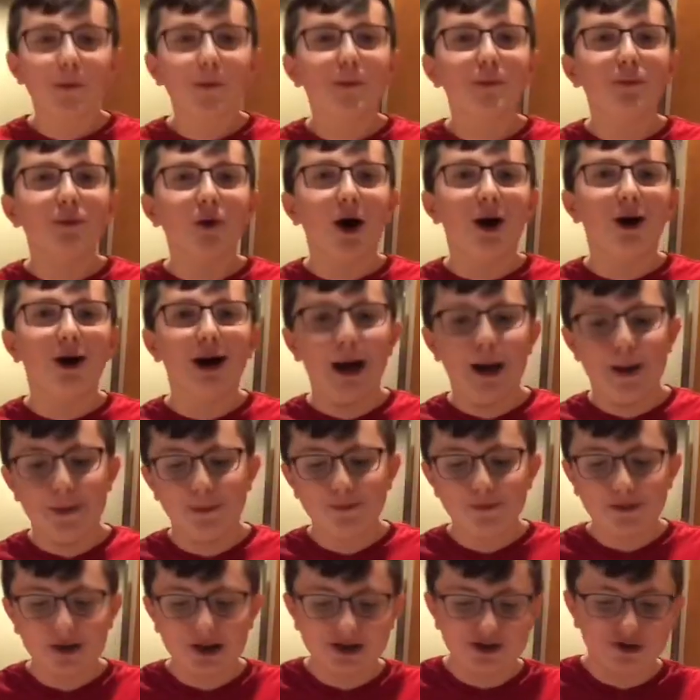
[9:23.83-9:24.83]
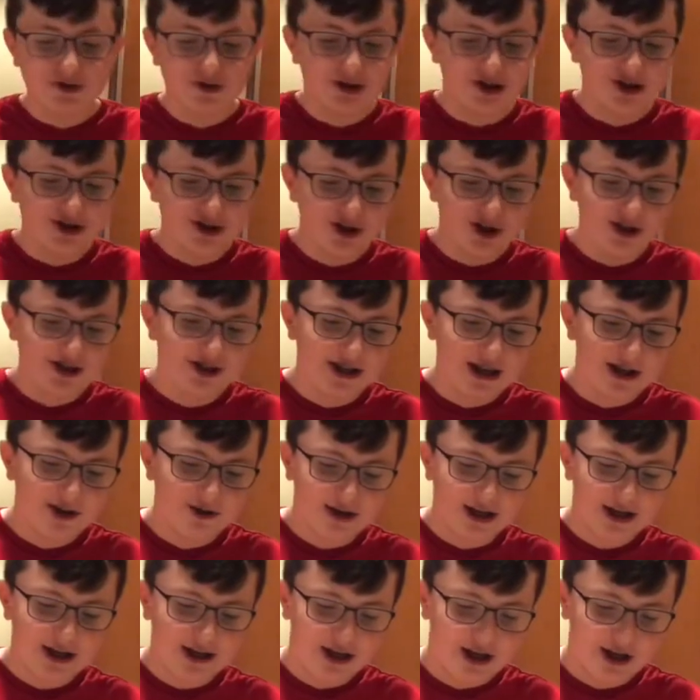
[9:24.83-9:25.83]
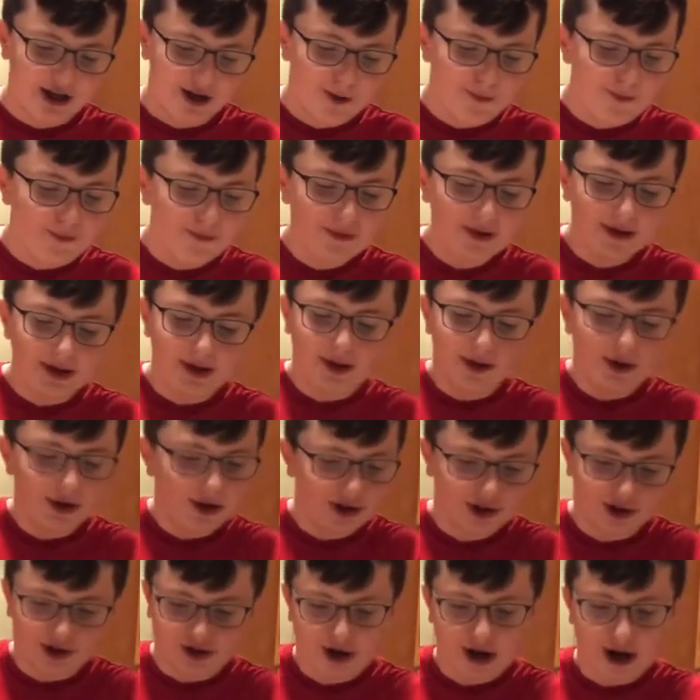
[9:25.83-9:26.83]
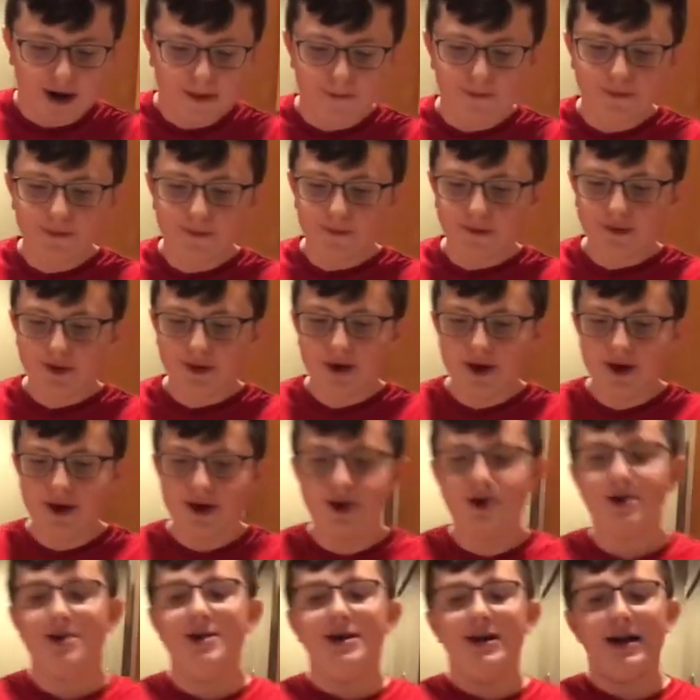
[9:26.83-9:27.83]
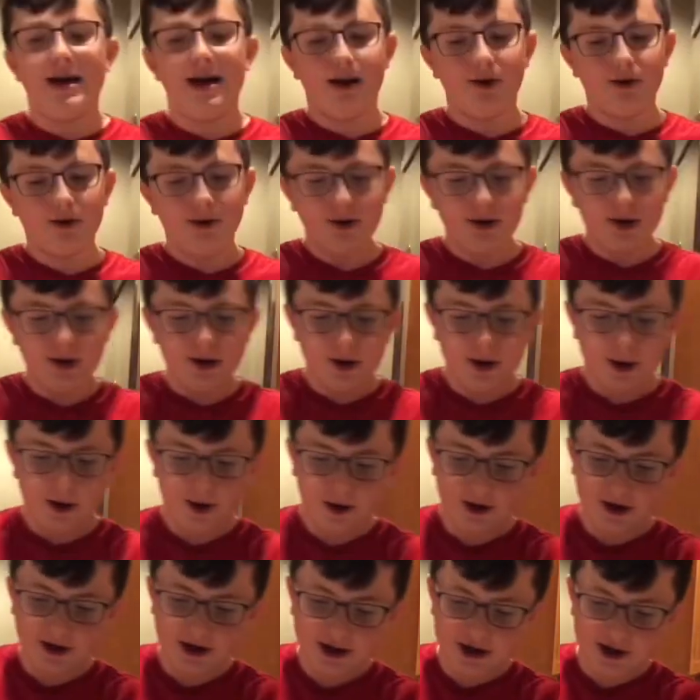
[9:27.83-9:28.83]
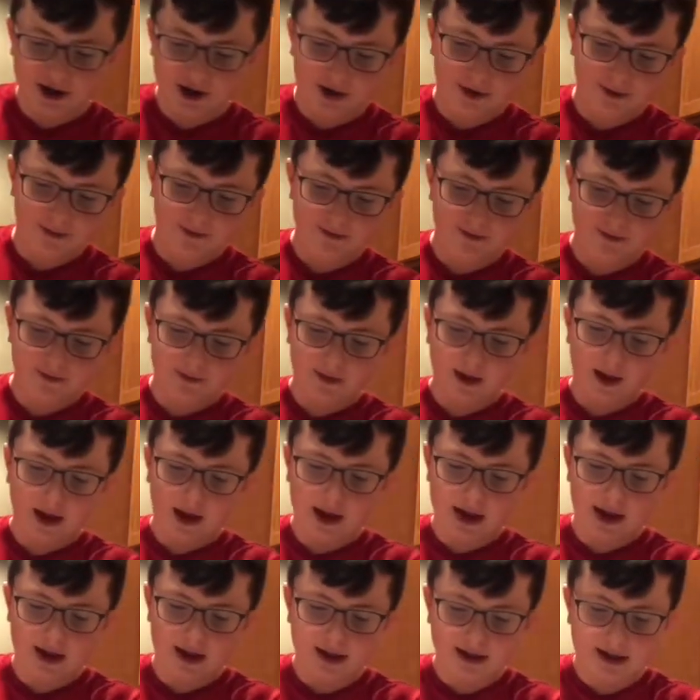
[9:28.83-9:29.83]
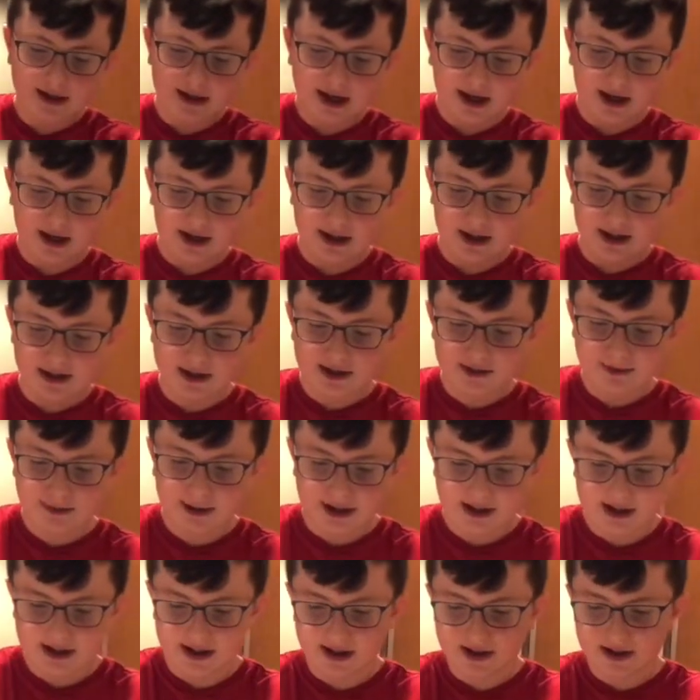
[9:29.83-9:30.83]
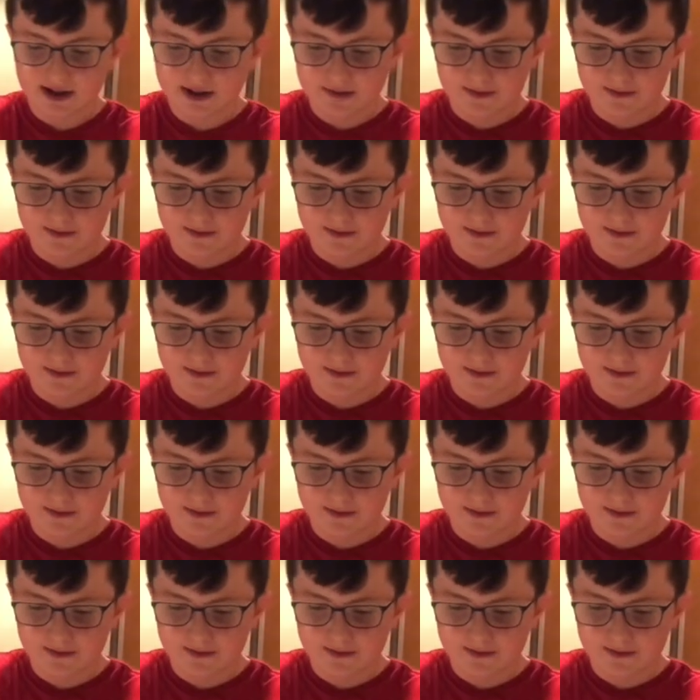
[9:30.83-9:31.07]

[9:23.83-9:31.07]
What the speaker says: All right, so here's our steak right here. Looks great. Now, all you're gonna do is cut it into pieces.